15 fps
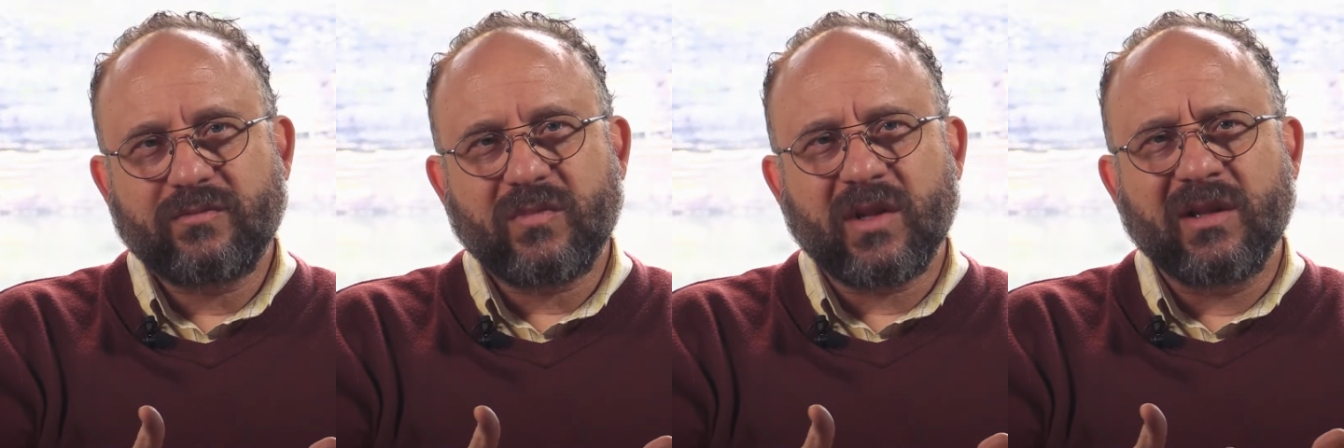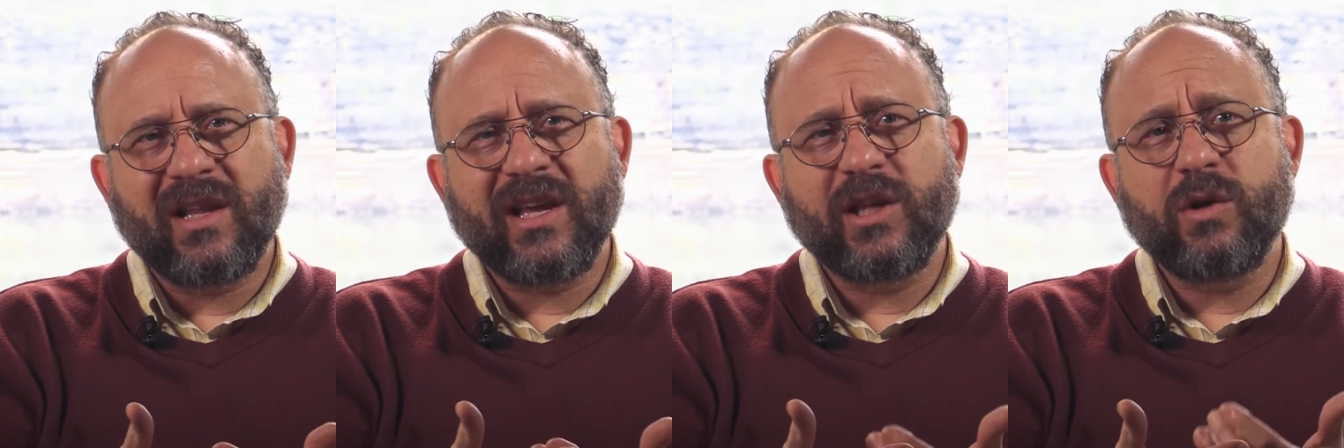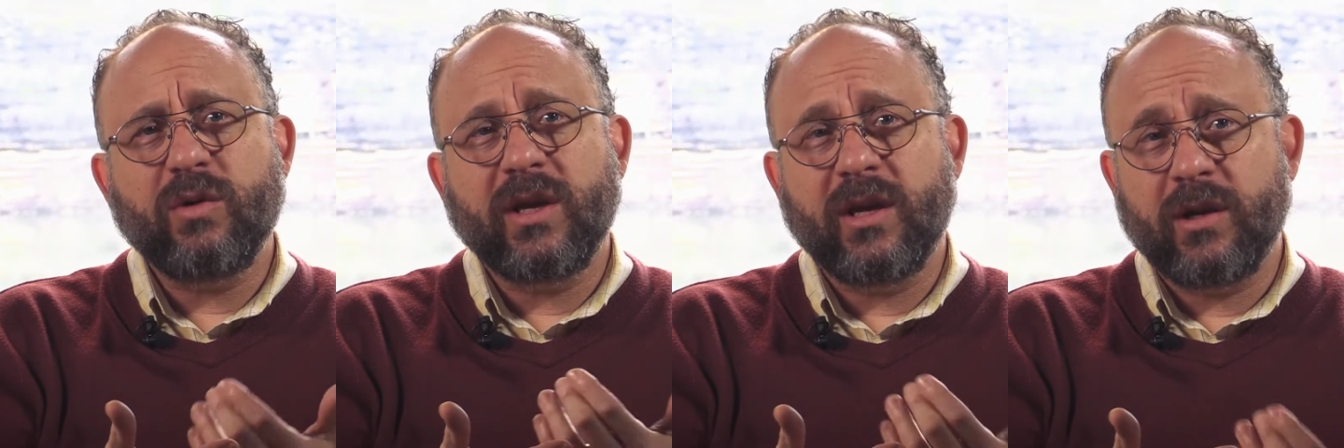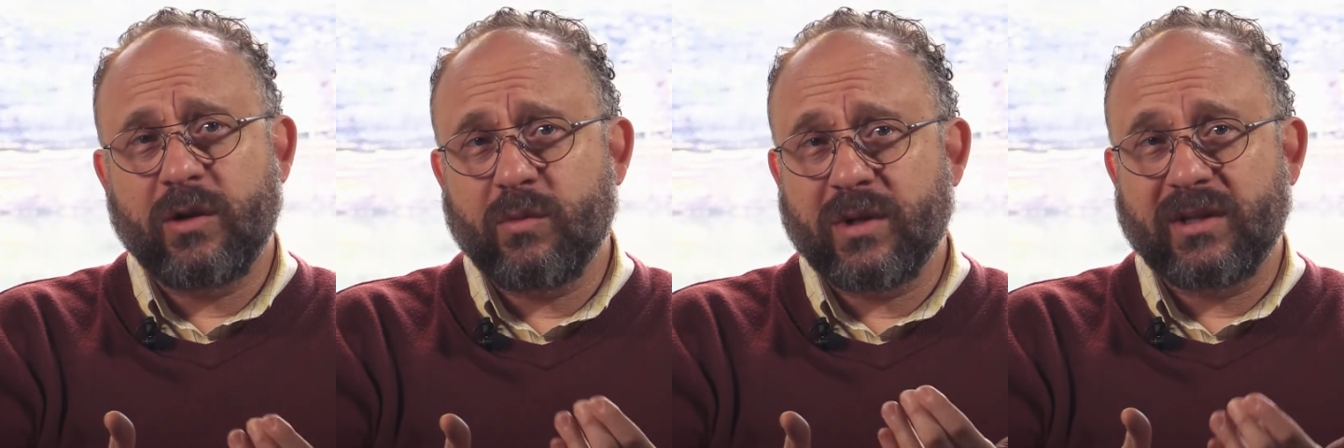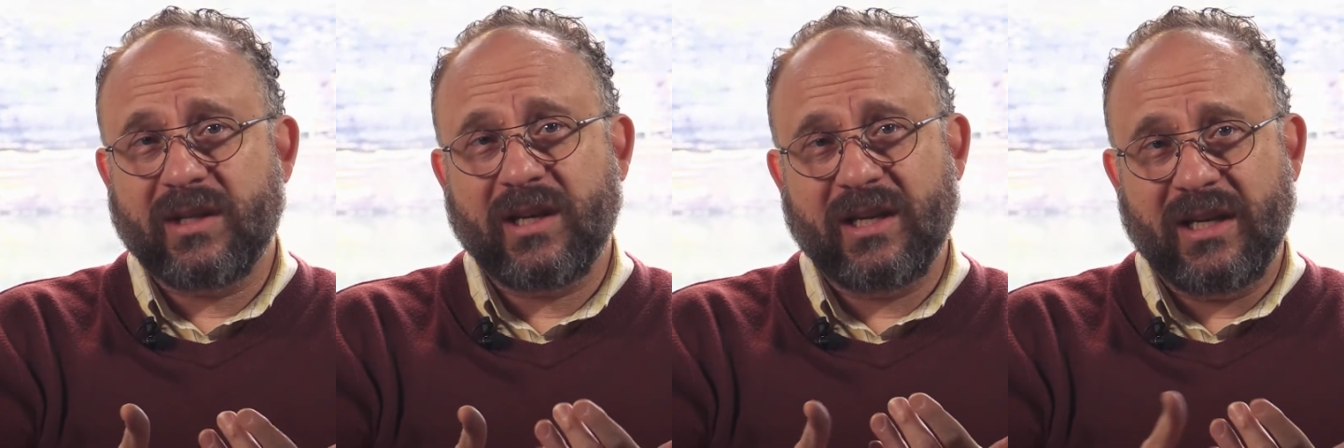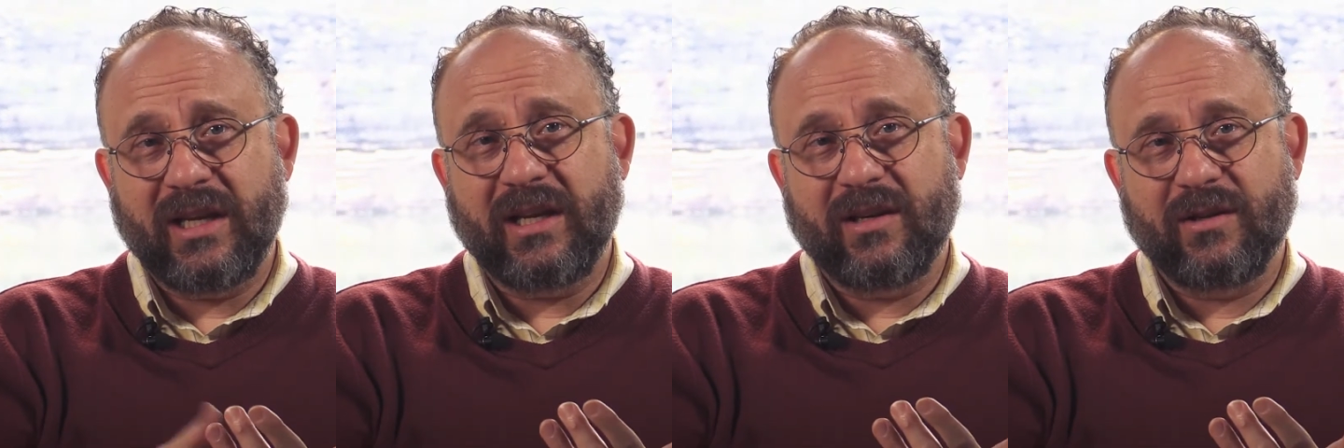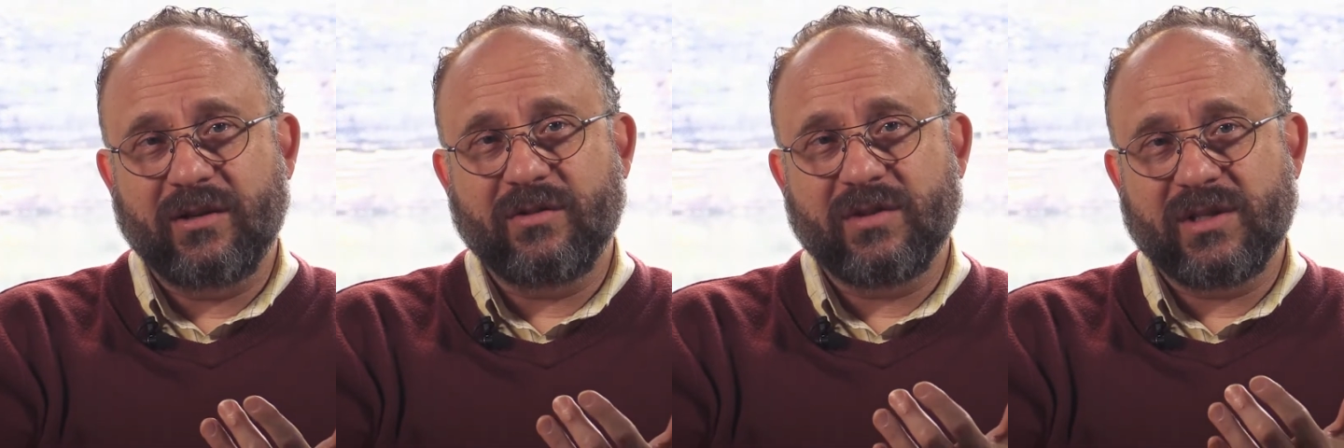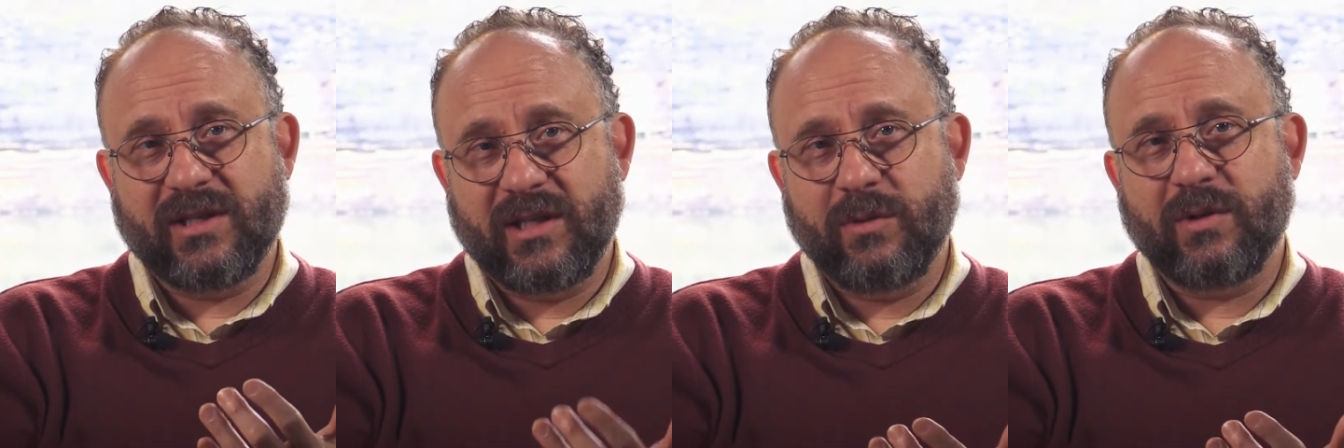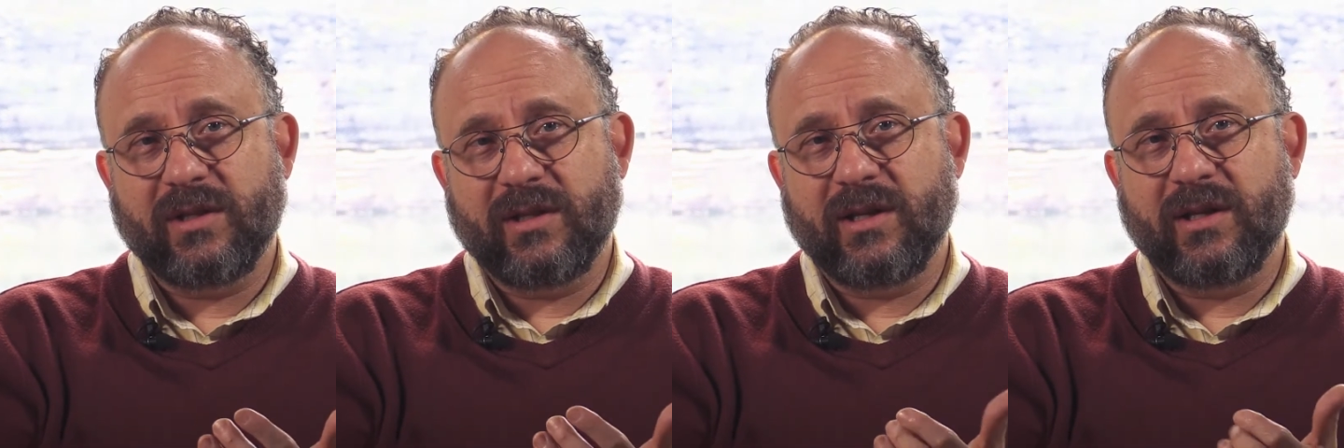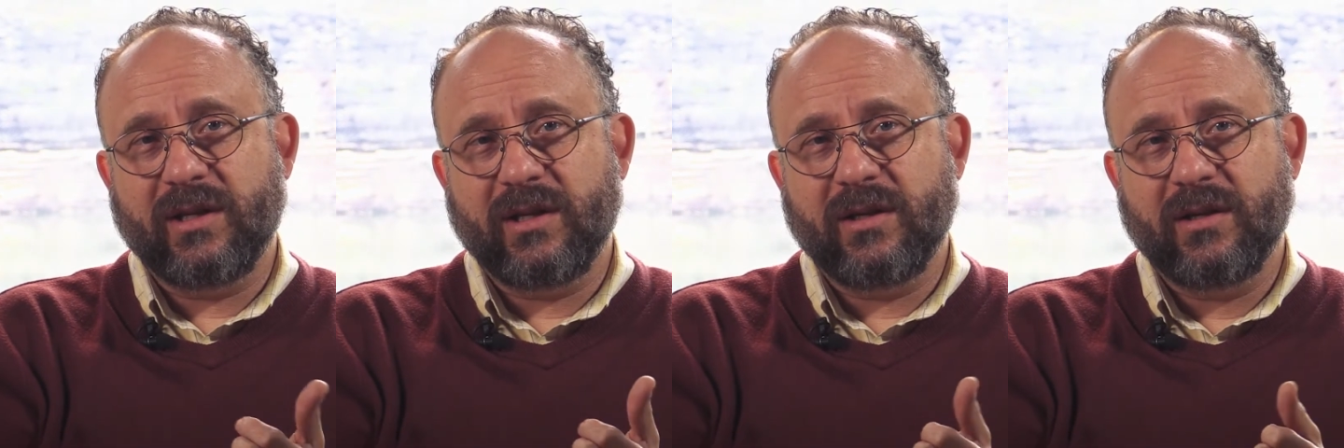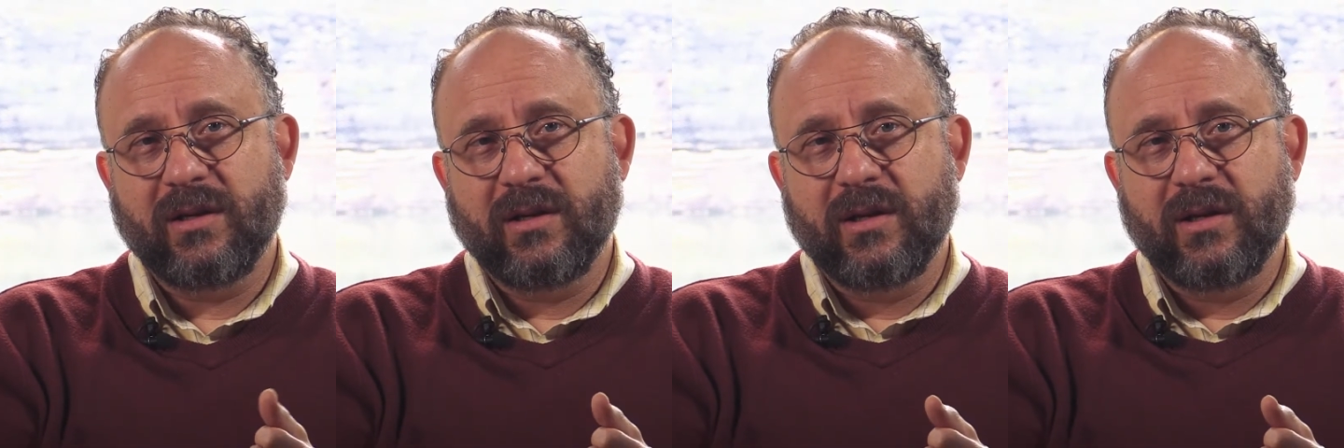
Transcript: Like, you hear what they need, you see what they need.